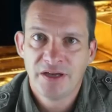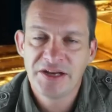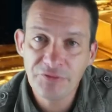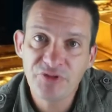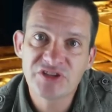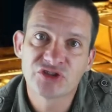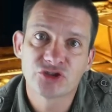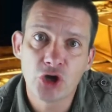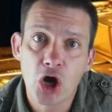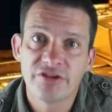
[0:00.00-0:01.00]
And if this
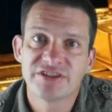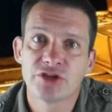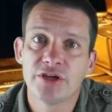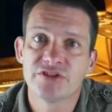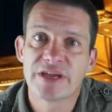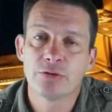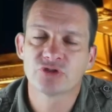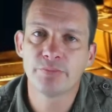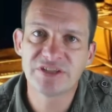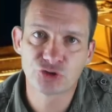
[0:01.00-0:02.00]
story turns
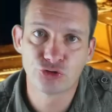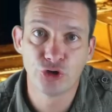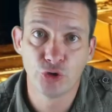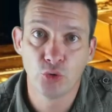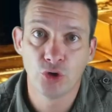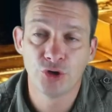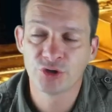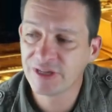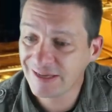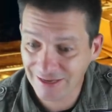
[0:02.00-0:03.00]
out to be true,
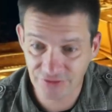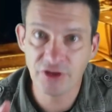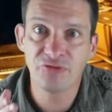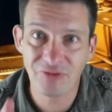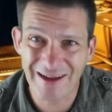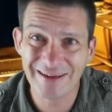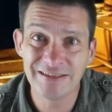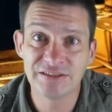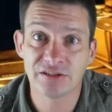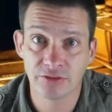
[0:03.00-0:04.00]
okay, and they
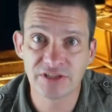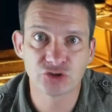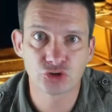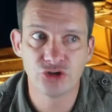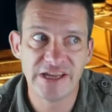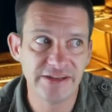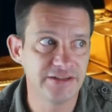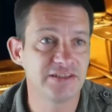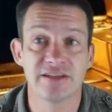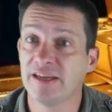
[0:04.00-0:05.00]
find this train,
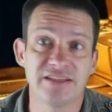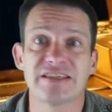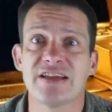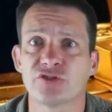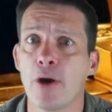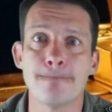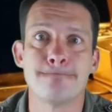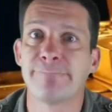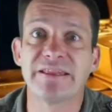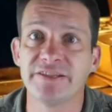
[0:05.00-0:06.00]
and it has
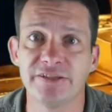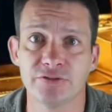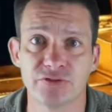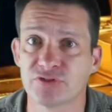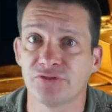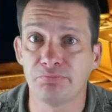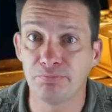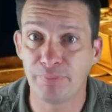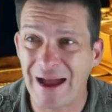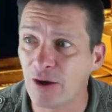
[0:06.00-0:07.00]
got billions of
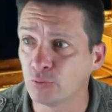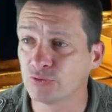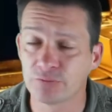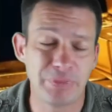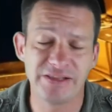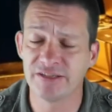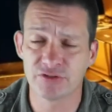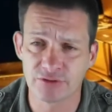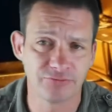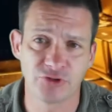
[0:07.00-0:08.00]
pounds,
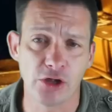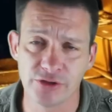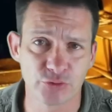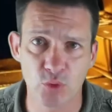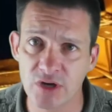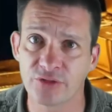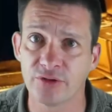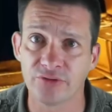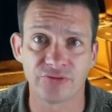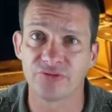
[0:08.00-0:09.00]
billions of dollars worth
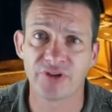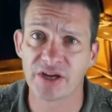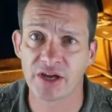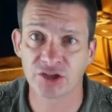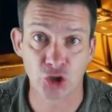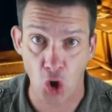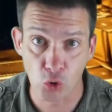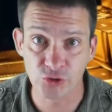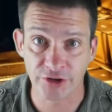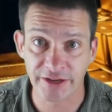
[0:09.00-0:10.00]
of
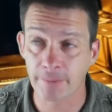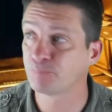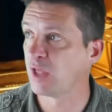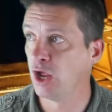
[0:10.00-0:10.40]
gold on it,